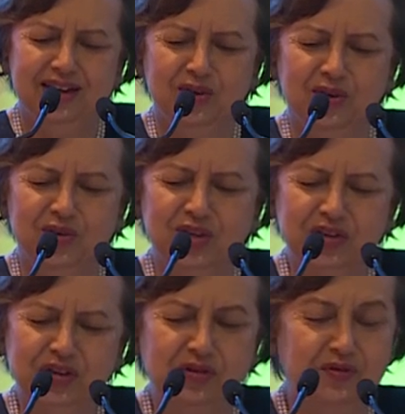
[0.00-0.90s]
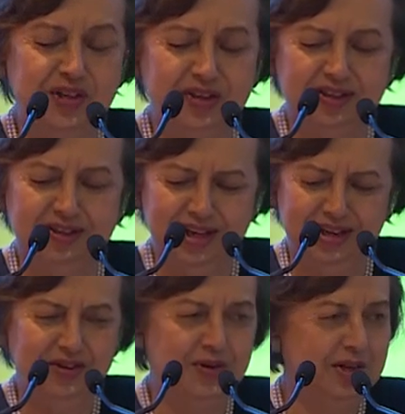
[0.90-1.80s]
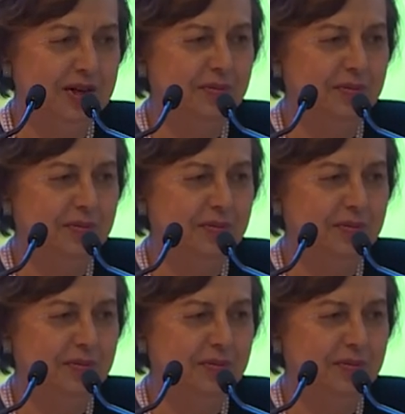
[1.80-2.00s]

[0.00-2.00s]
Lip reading: not just the physical energy,